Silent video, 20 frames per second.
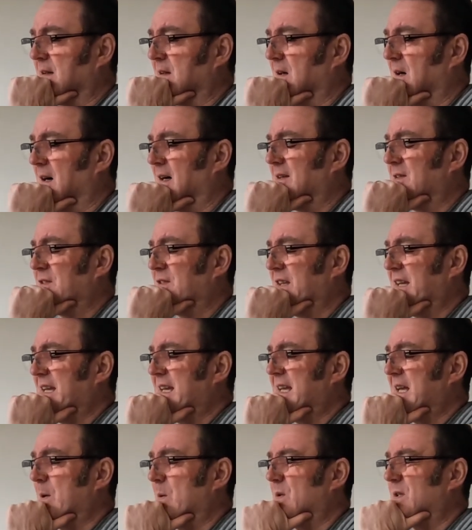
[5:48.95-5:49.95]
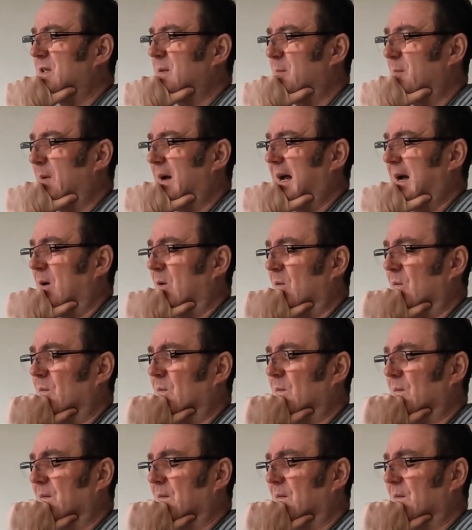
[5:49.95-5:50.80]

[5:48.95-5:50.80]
I think it was about,